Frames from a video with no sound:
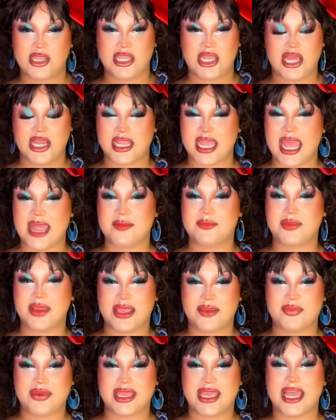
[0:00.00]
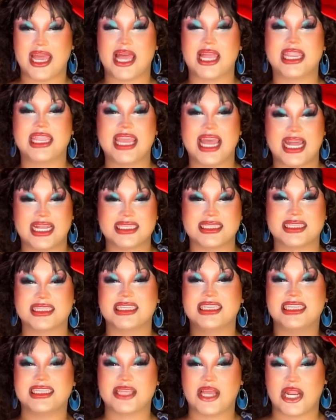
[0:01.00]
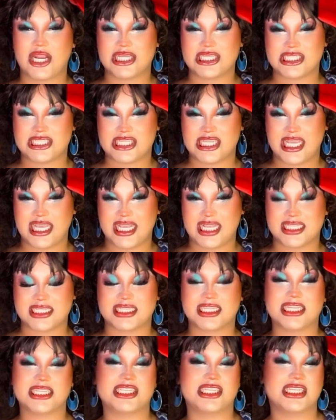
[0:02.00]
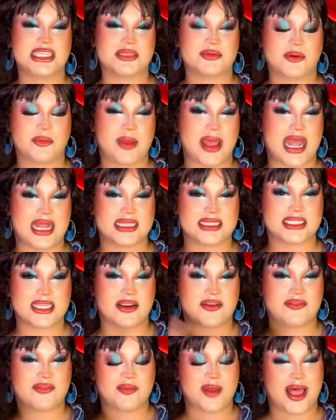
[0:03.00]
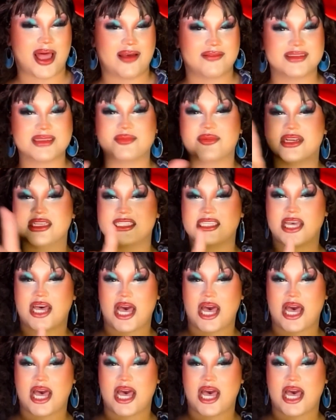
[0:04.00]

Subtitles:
look, and baby, yes, these are jeans. The jeans were passed down from offspring to